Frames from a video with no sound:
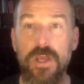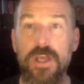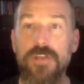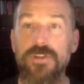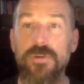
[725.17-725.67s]

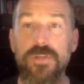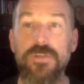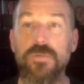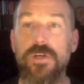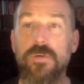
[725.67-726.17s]
So this
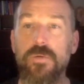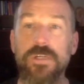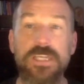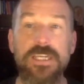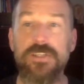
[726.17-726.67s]
is one we'll
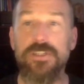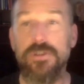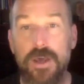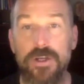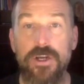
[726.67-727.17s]
get into
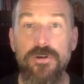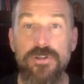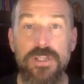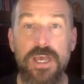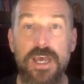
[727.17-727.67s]
how to
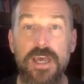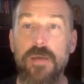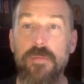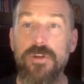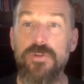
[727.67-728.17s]
coach that,
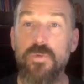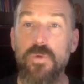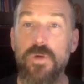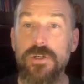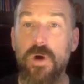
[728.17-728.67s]
but it's
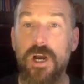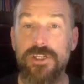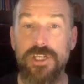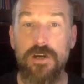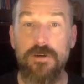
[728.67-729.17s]
one to
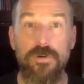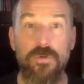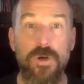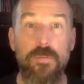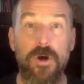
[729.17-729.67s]
watch out for,
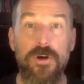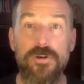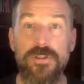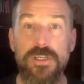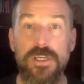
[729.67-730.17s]
where
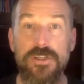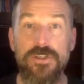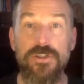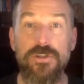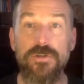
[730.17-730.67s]
partners get
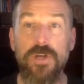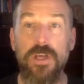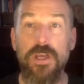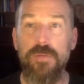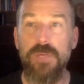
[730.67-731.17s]
into
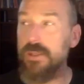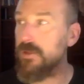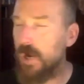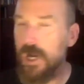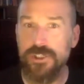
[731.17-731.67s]
being the
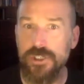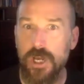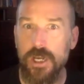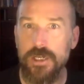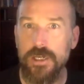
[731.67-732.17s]

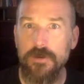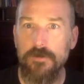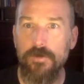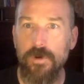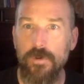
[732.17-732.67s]
watchdog
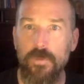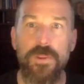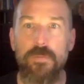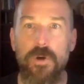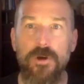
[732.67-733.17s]
for when
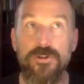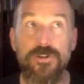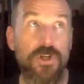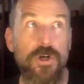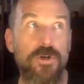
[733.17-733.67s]
the partner's
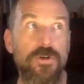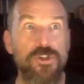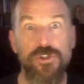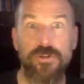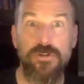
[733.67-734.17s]
no
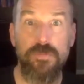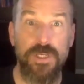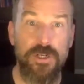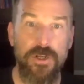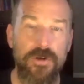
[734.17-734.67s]
shouldn't be a
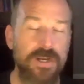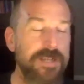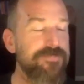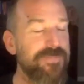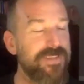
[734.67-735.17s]
no.
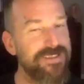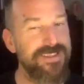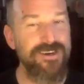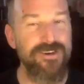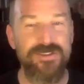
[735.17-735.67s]
And
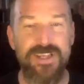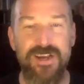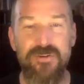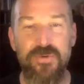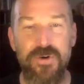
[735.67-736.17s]
there's
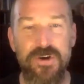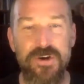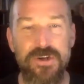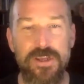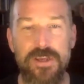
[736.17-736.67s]
that
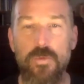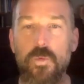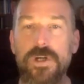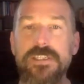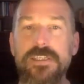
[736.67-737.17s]
word.
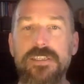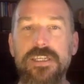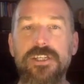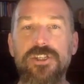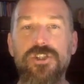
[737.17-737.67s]
Once it's in
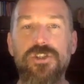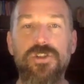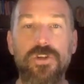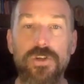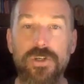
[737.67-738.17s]
a
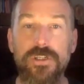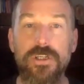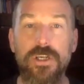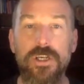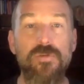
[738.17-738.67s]
should,
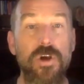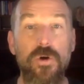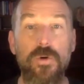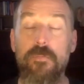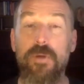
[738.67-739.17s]

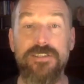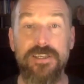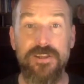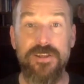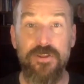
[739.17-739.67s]
you're
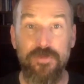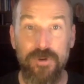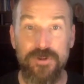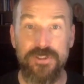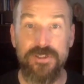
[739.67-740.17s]

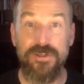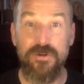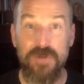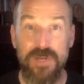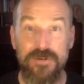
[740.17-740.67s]
bossing the other
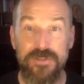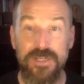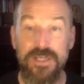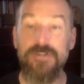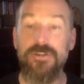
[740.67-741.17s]
person
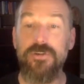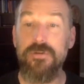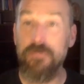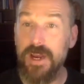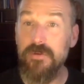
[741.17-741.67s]
around.
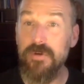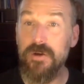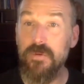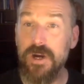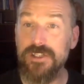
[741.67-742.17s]
So you
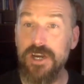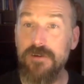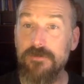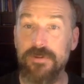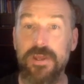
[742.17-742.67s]
might want to
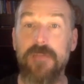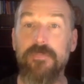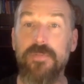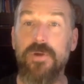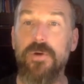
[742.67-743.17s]
watch out for
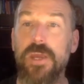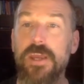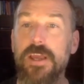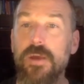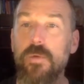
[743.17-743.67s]
that.
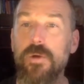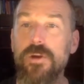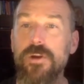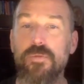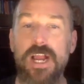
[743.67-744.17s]
Okay,
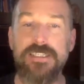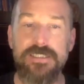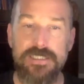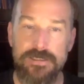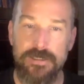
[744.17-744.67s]
what are your
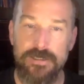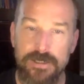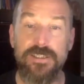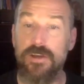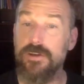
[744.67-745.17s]
practices?